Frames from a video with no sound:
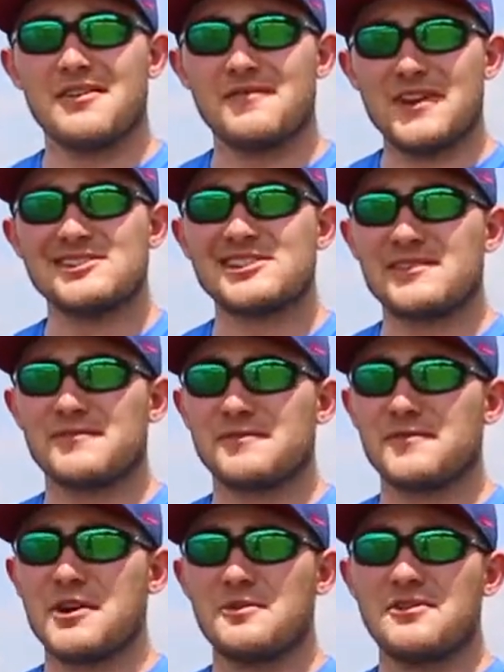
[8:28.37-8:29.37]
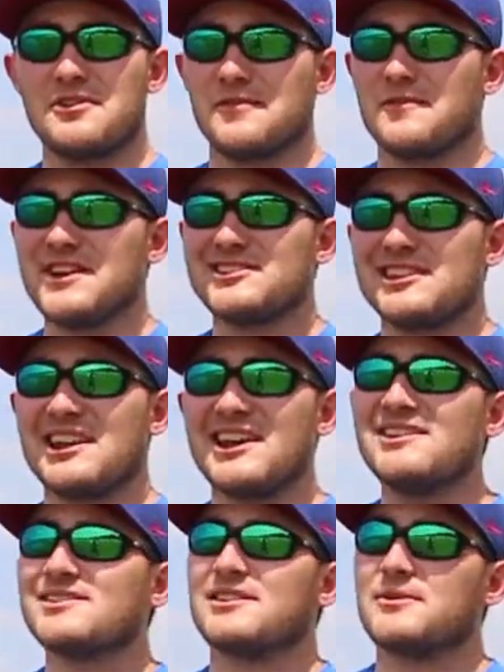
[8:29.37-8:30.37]
facing front or facing
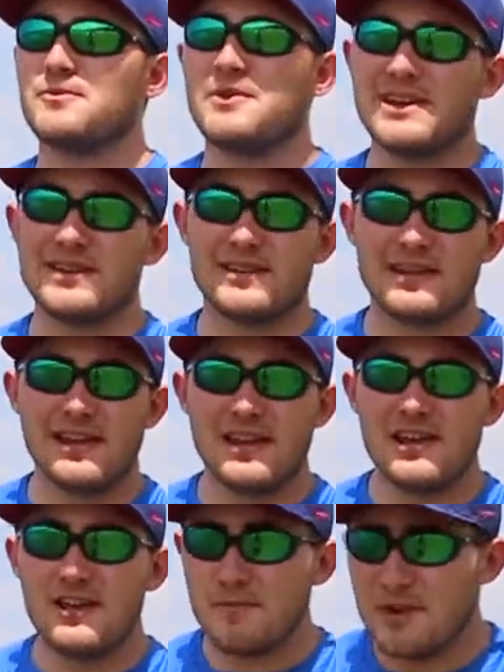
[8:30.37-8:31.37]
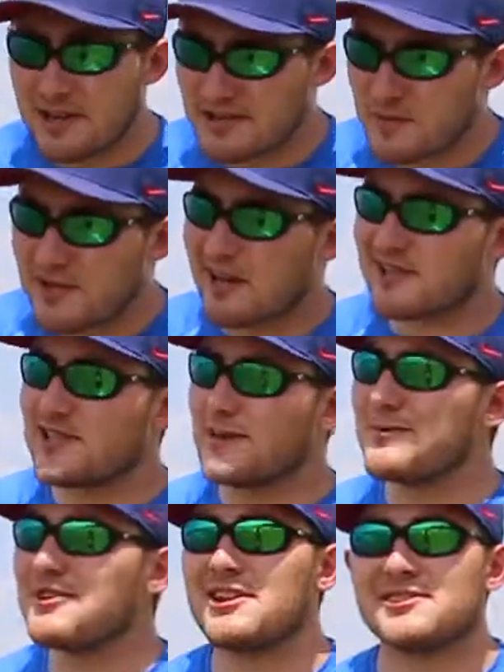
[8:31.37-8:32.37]
into the wind because what that
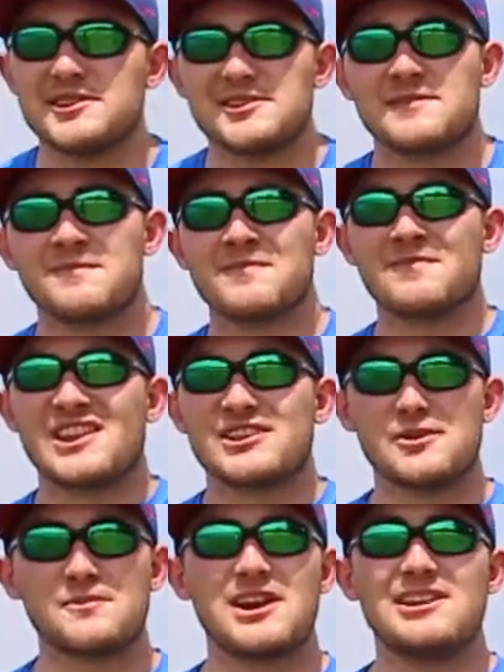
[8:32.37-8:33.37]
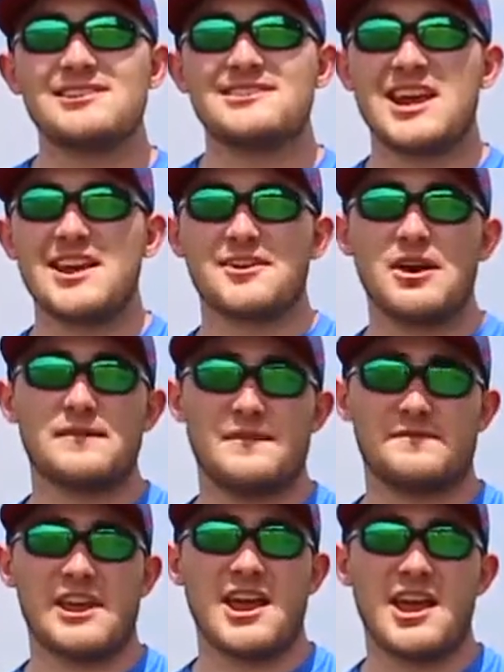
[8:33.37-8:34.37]
simulates is they're ready to take off
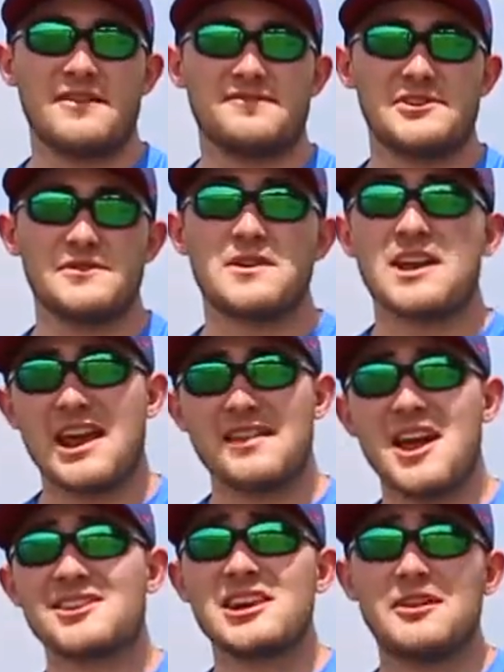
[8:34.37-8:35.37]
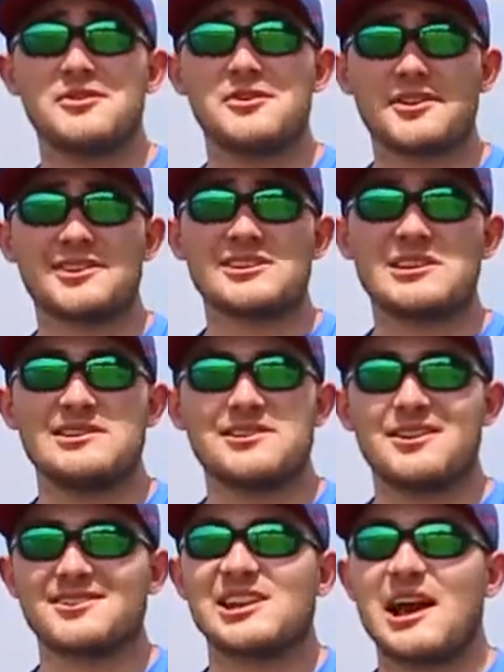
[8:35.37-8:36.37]
if they have to and that's how you're going to see
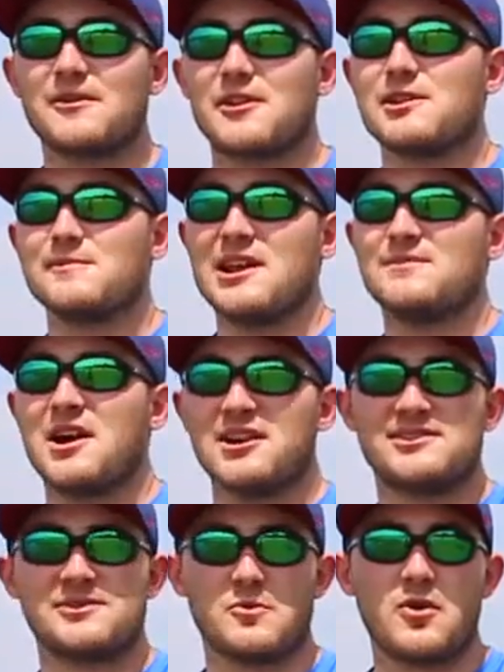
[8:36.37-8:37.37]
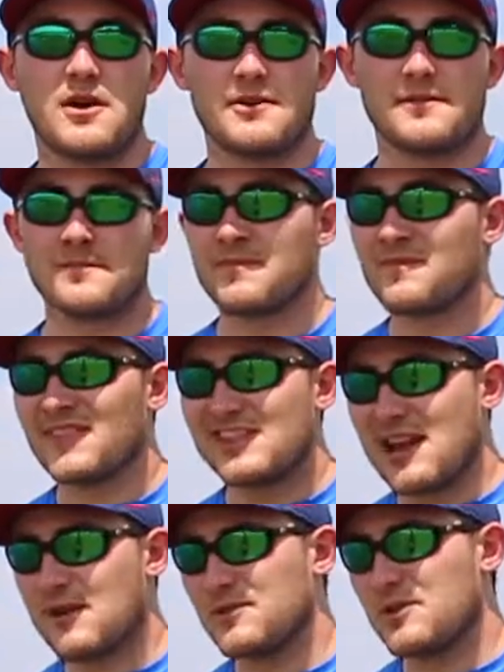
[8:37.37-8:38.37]
ducks out on the main bodies of water
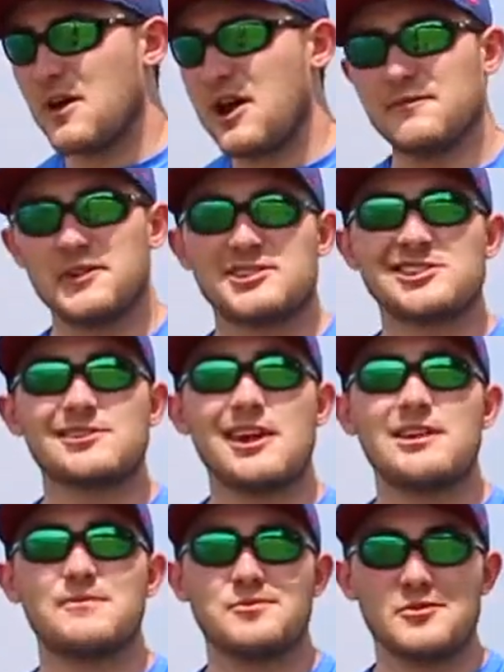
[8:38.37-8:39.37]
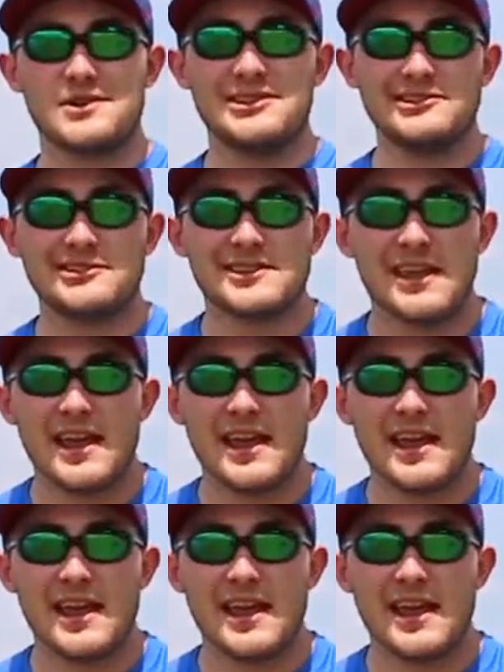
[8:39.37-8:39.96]
now when you have a slight breeze